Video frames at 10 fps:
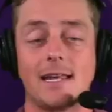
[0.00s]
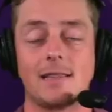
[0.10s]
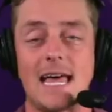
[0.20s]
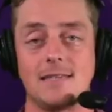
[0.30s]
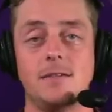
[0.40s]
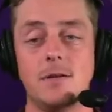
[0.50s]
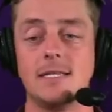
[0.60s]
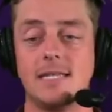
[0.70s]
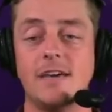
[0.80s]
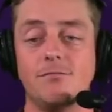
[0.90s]
It allows you to
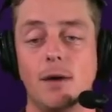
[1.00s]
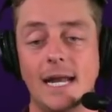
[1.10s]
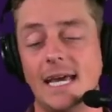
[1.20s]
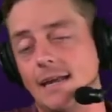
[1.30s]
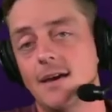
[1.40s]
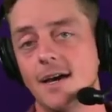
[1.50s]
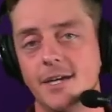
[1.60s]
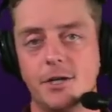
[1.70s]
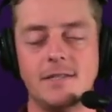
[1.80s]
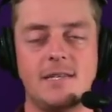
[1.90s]
save money, and
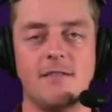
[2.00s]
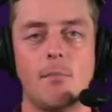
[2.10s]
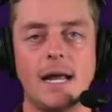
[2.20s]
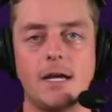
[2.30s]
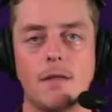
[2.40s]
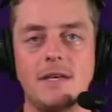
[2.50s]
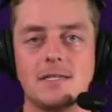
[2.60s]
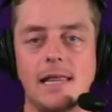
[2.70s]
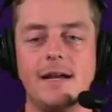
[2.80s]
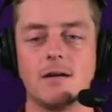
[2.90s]
you can save money on these
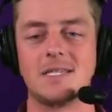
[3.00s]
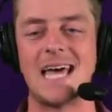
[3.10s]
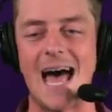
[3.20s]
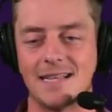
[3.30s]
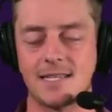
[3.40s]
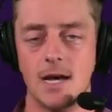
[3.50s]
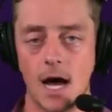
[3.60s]
Lakers hats.